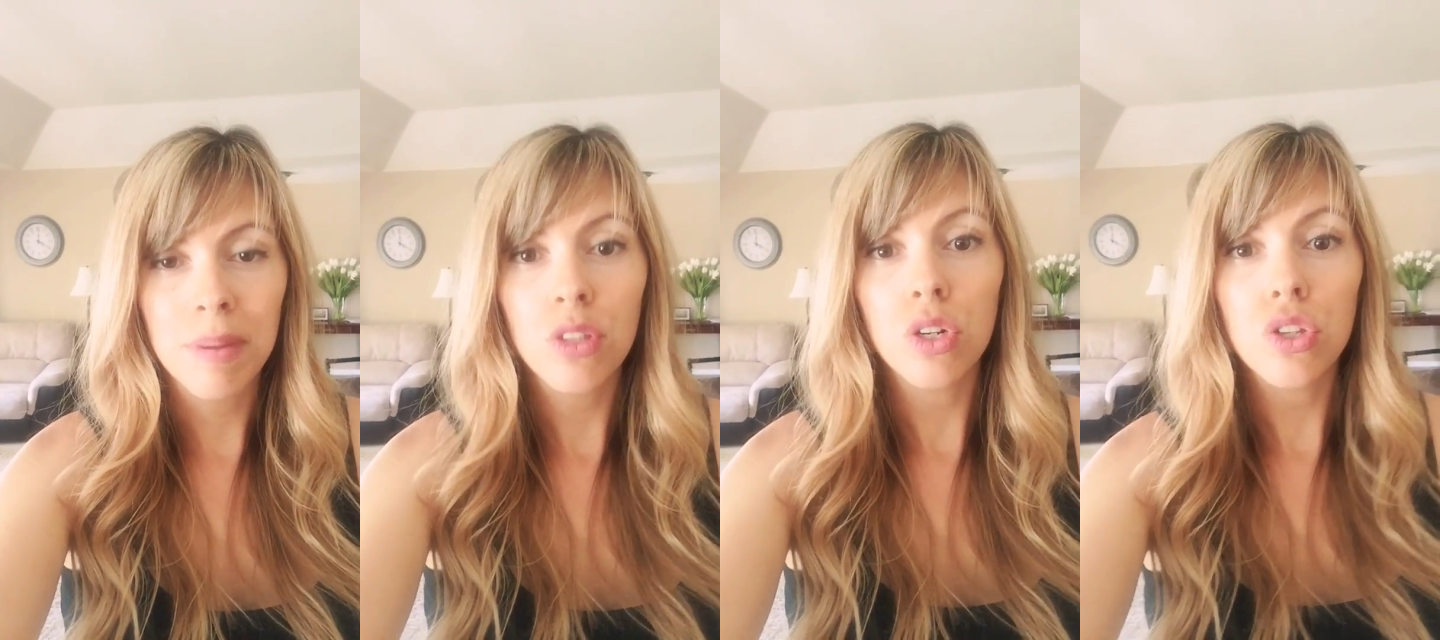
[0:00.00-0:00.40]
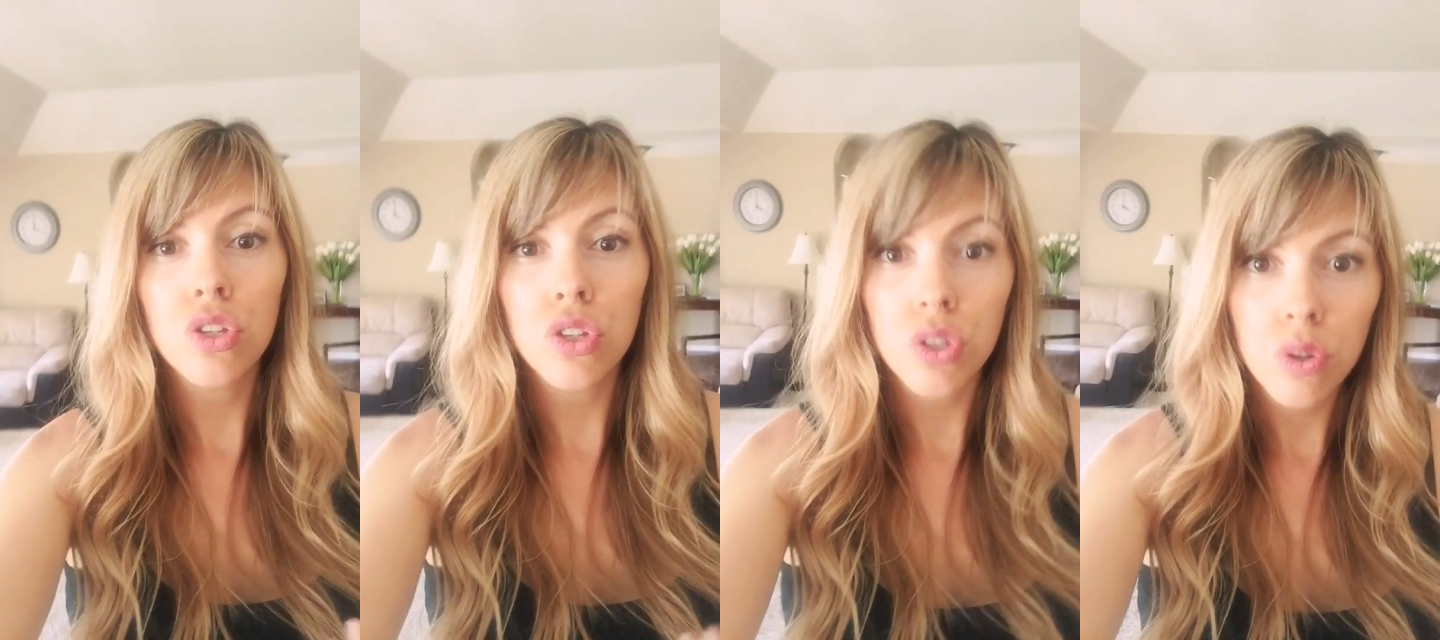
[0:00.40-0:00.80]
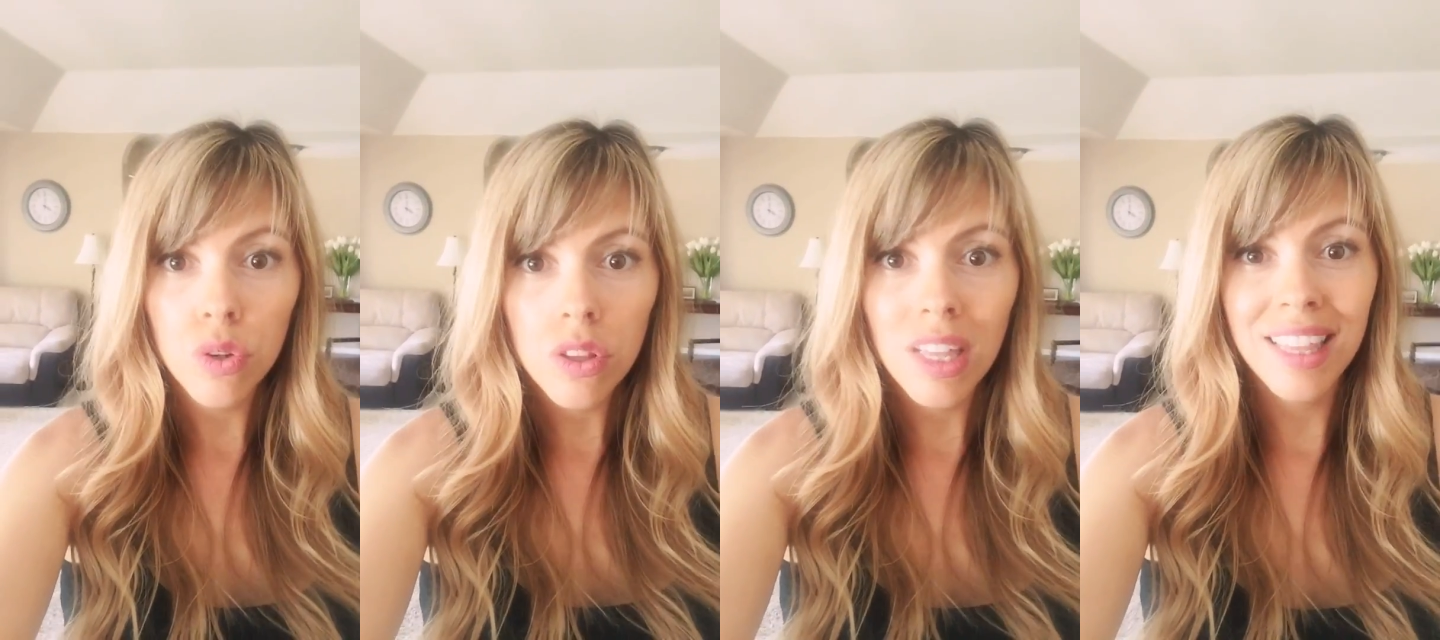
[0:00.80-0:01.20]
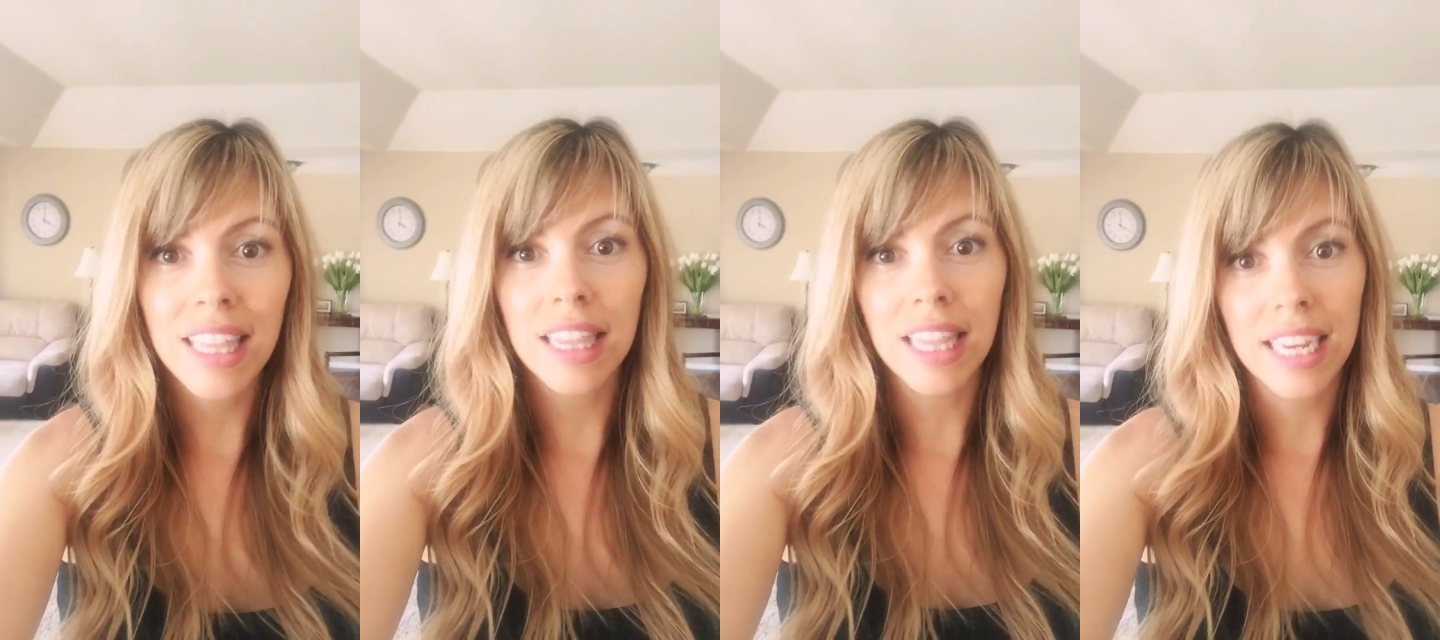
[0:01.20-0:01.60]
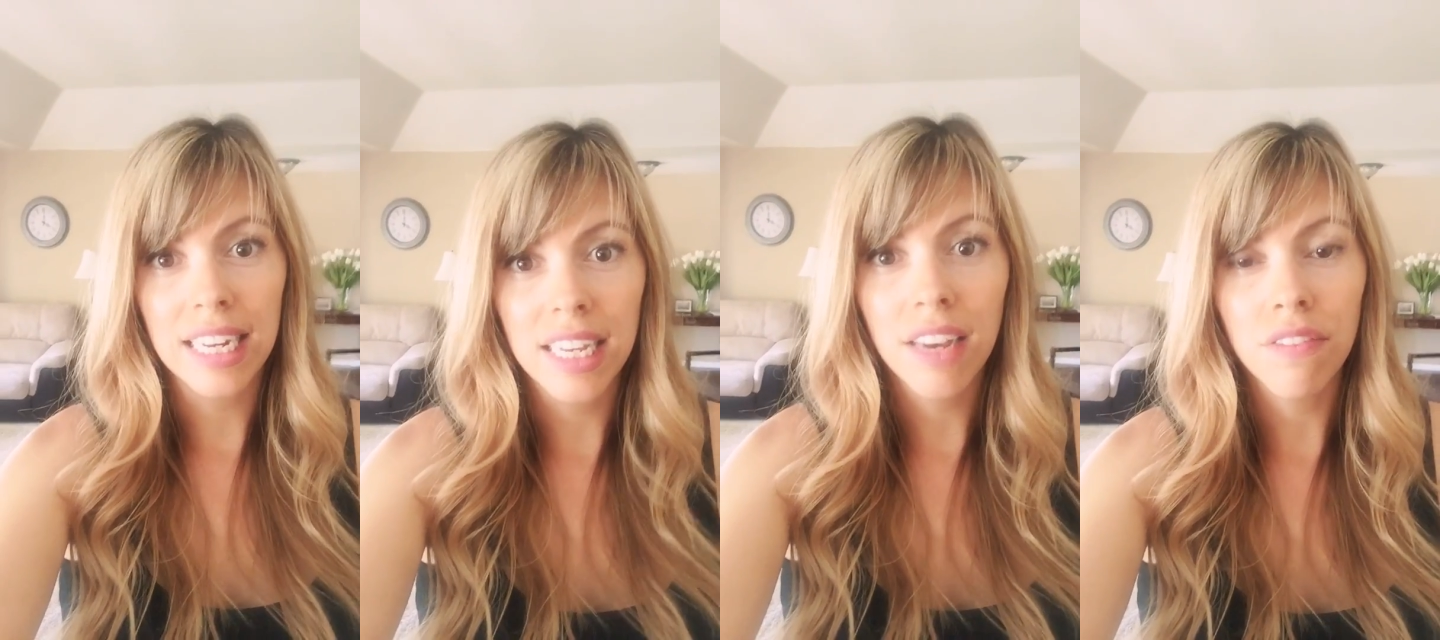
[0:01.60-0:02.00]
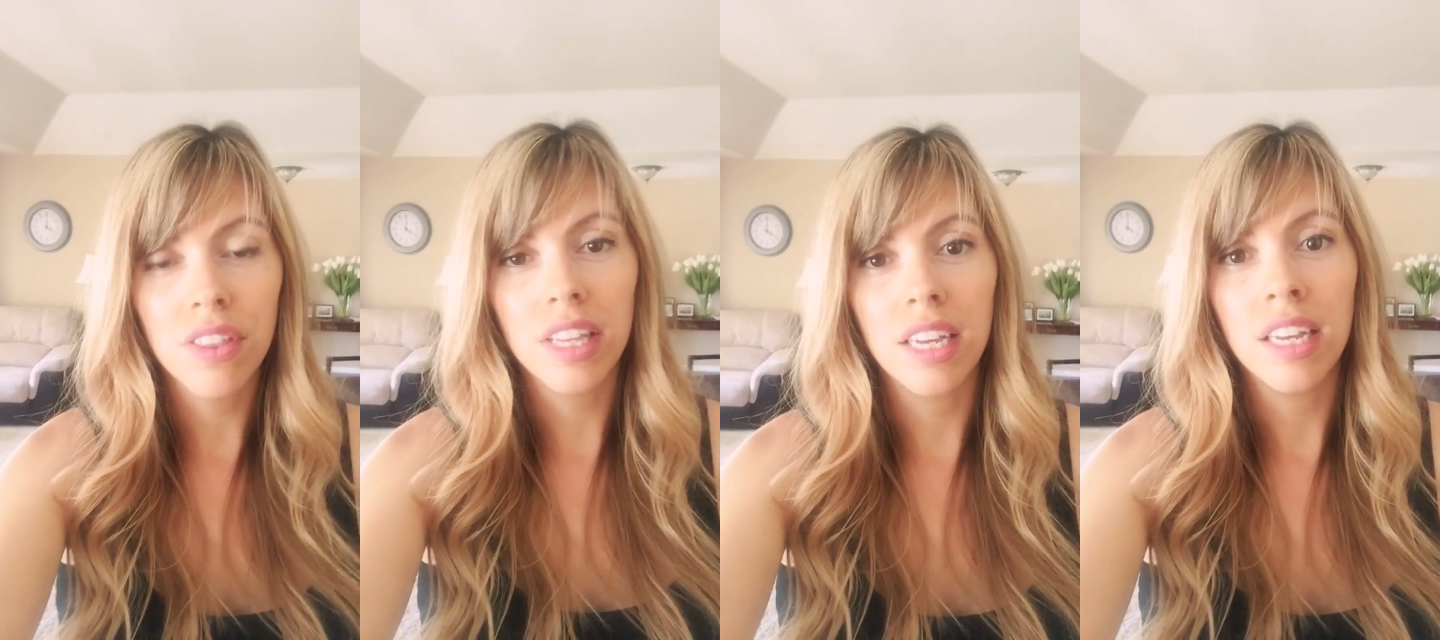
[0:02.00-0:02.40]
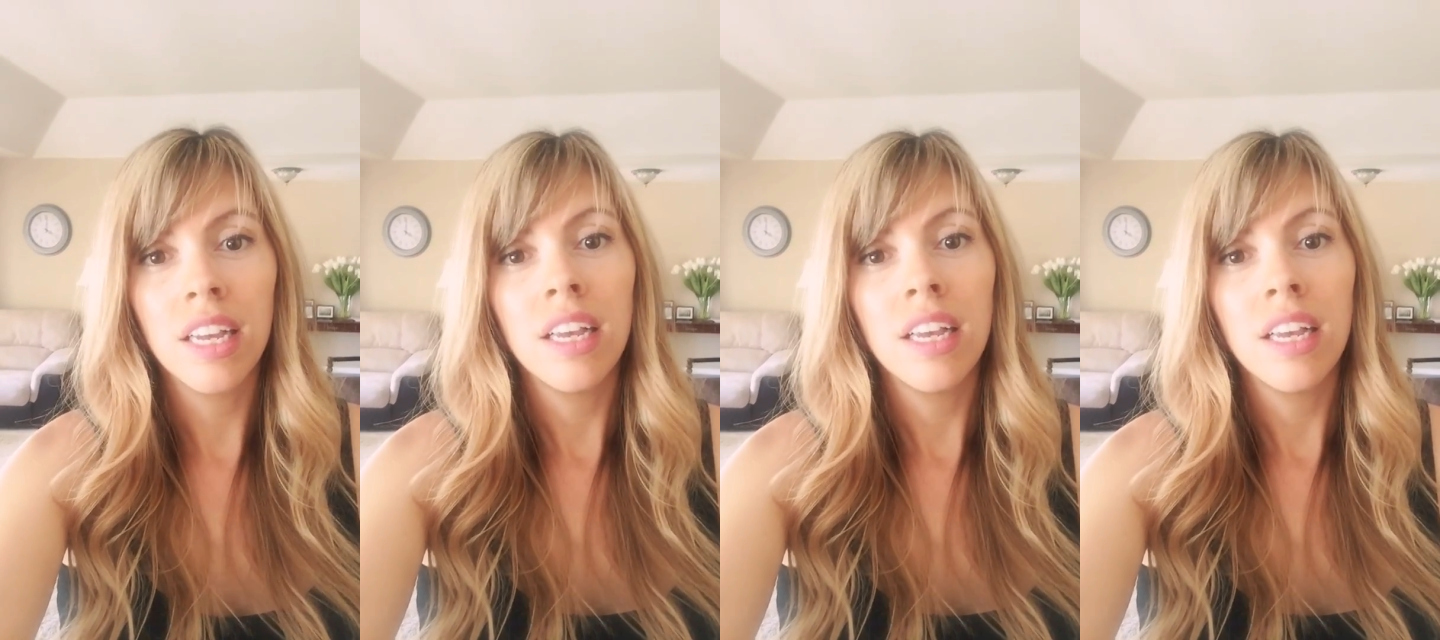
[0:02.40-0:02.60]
It's going to soothe the lining of the